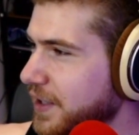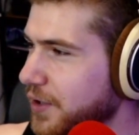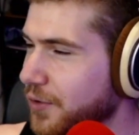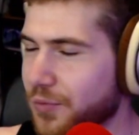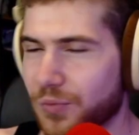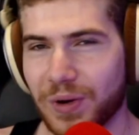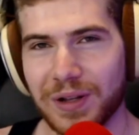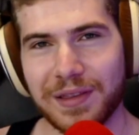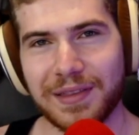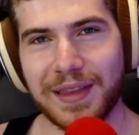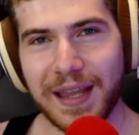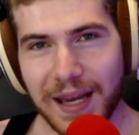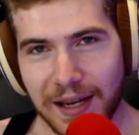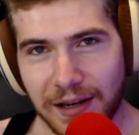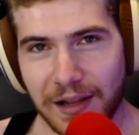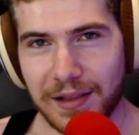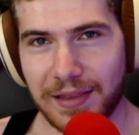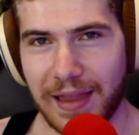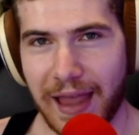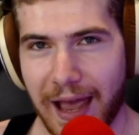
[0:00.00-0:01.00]
what
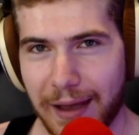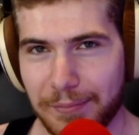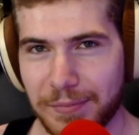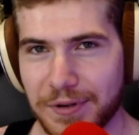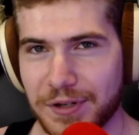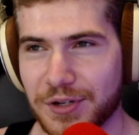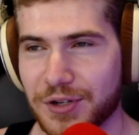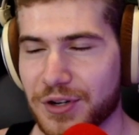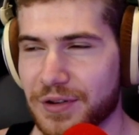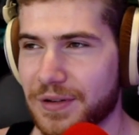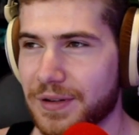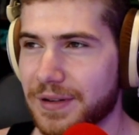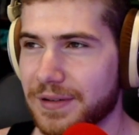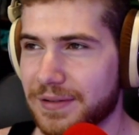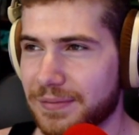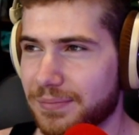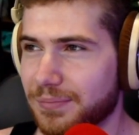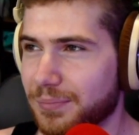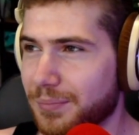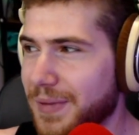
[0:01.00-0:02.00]
data damage
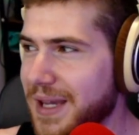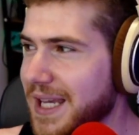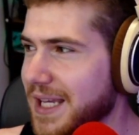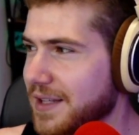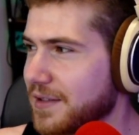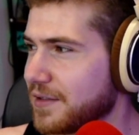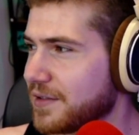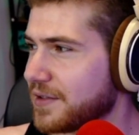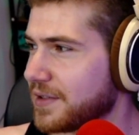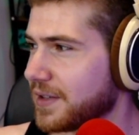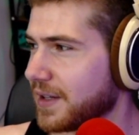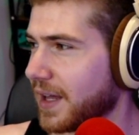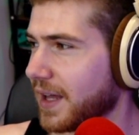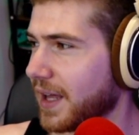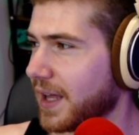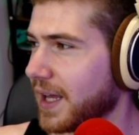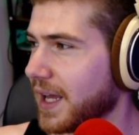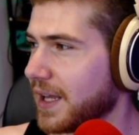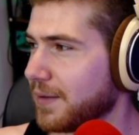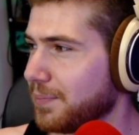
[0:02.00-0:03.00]
means,
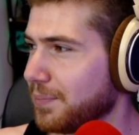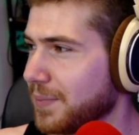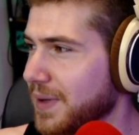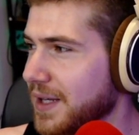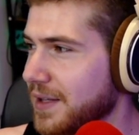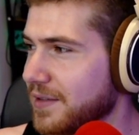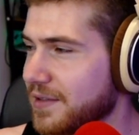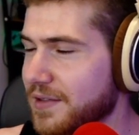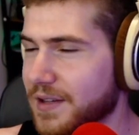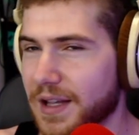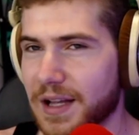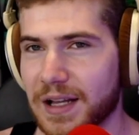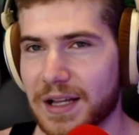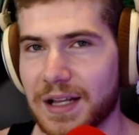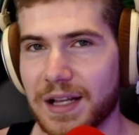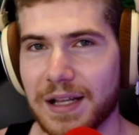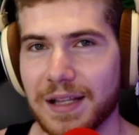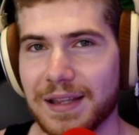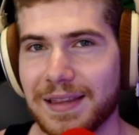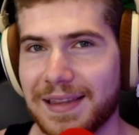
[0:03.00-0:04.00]
uh, it means
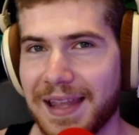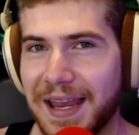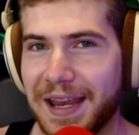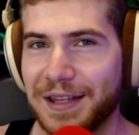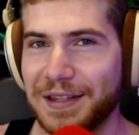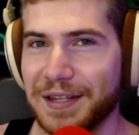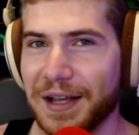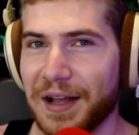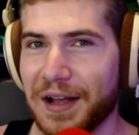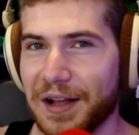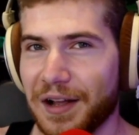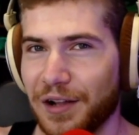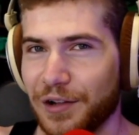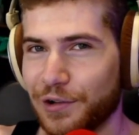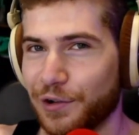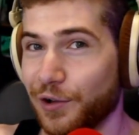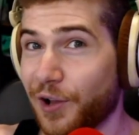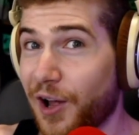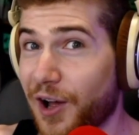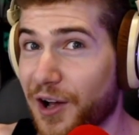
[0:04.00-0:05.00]
uh, data
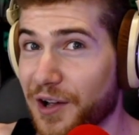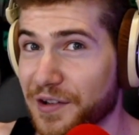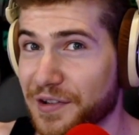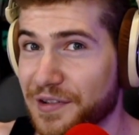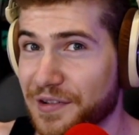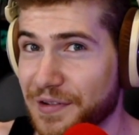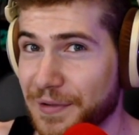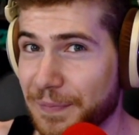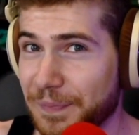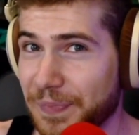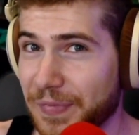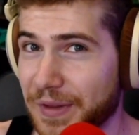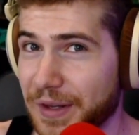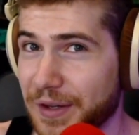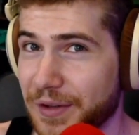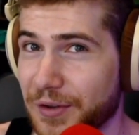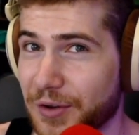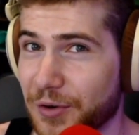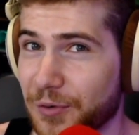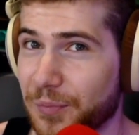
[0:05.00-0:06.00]
loss,
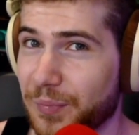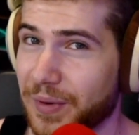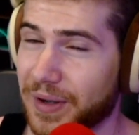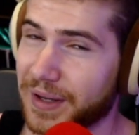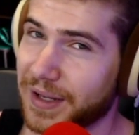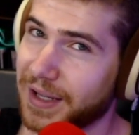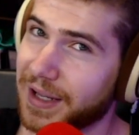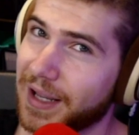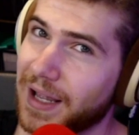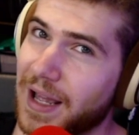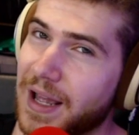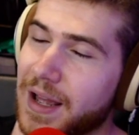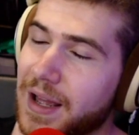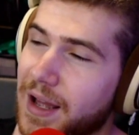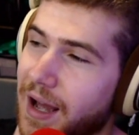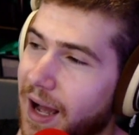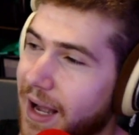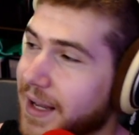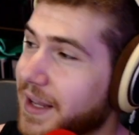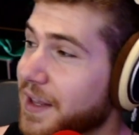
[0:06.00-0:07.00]
you know, but
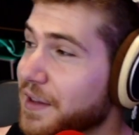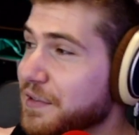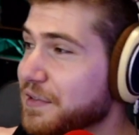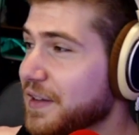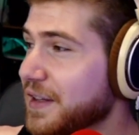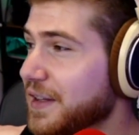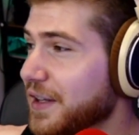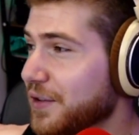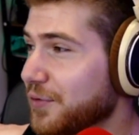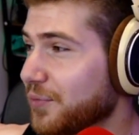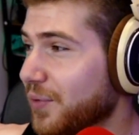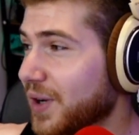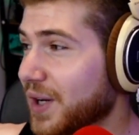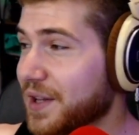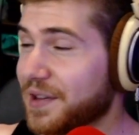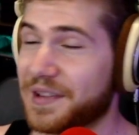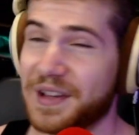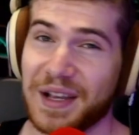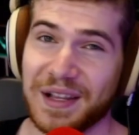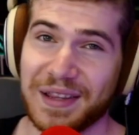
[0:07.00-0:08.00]
I guess they didn't
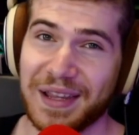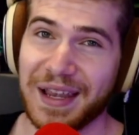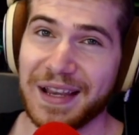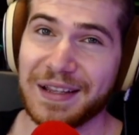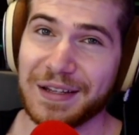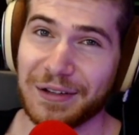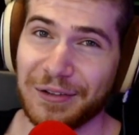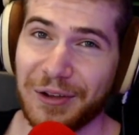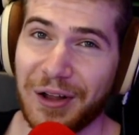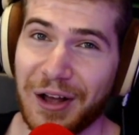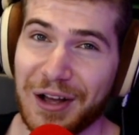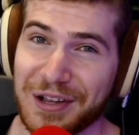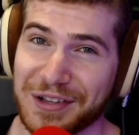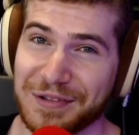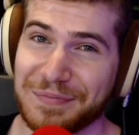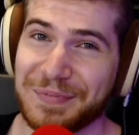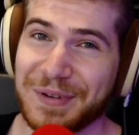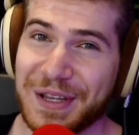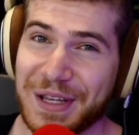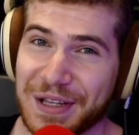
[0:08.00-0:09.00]
want to say data
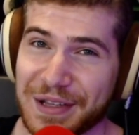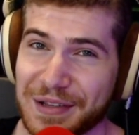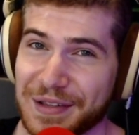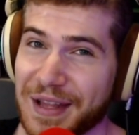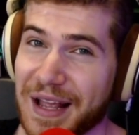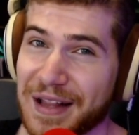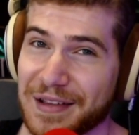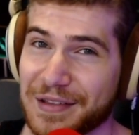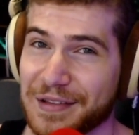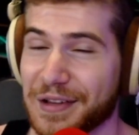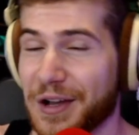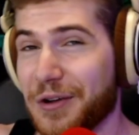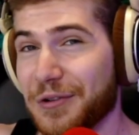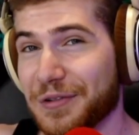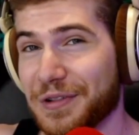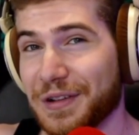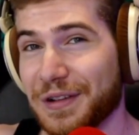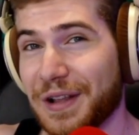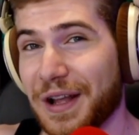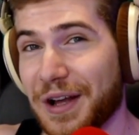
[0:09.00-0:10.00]
loss because that
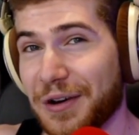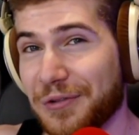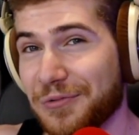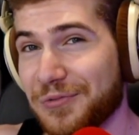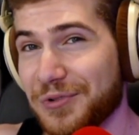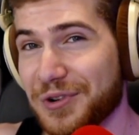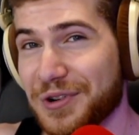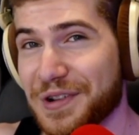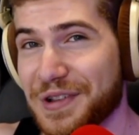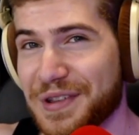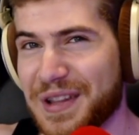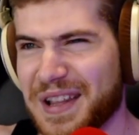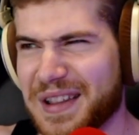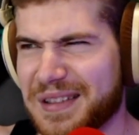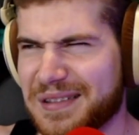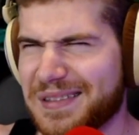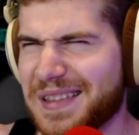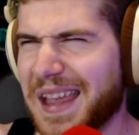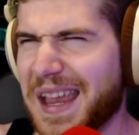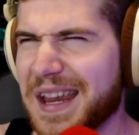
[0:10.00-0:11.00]
sounds a lot worse
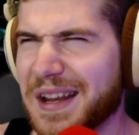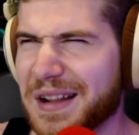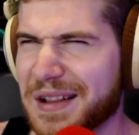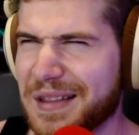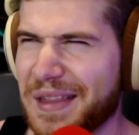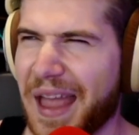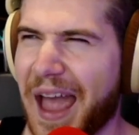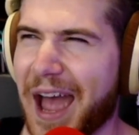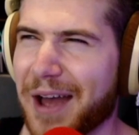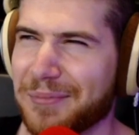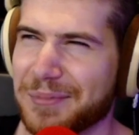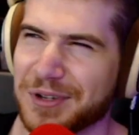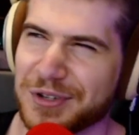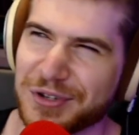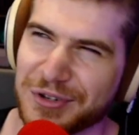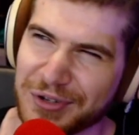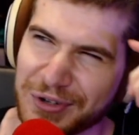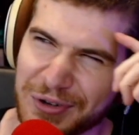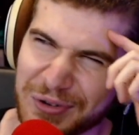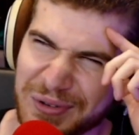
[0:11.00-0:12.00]
than data
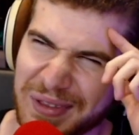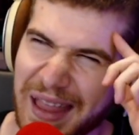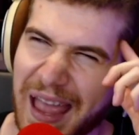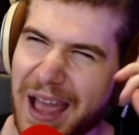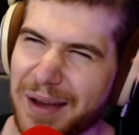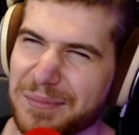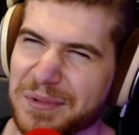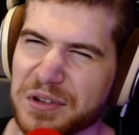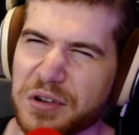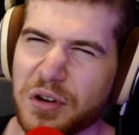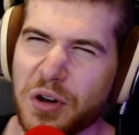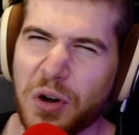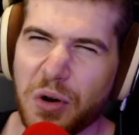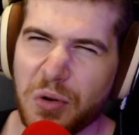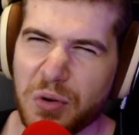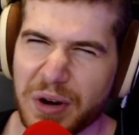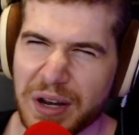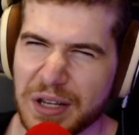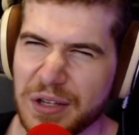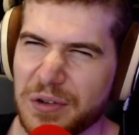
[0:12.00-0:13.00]
damage, you know, damage,
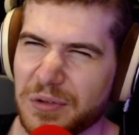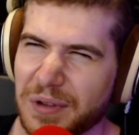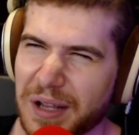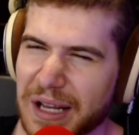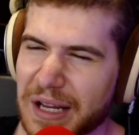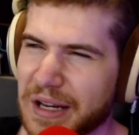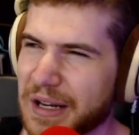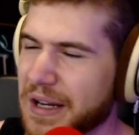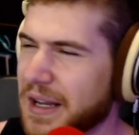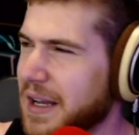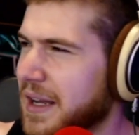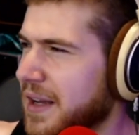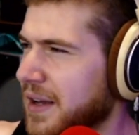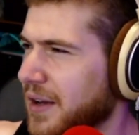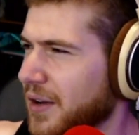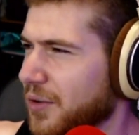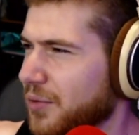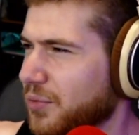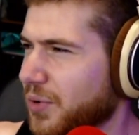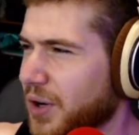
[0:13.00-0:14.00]
oh, can you like
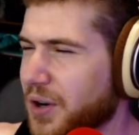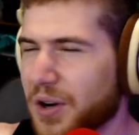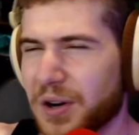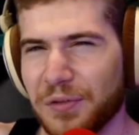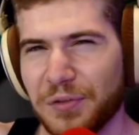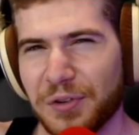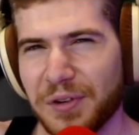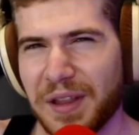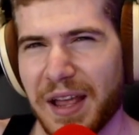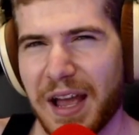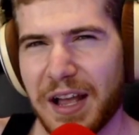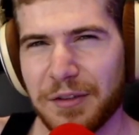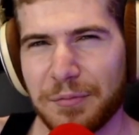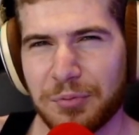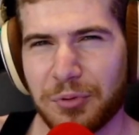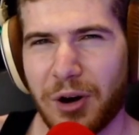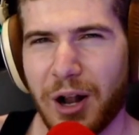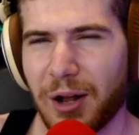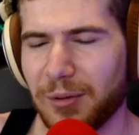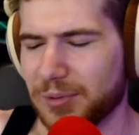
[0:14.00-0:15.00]
recover
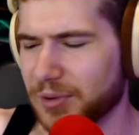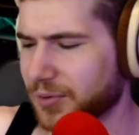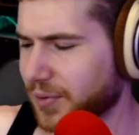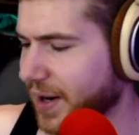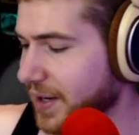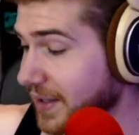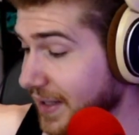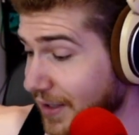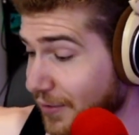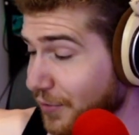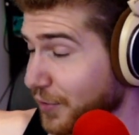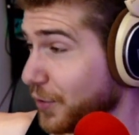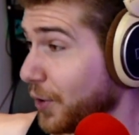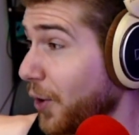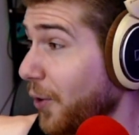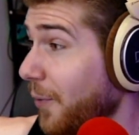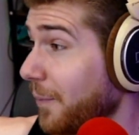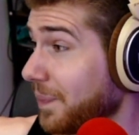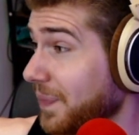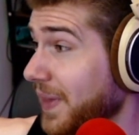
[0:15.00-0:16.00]
that? Probably, right? Even
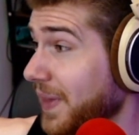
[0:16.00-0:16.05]
though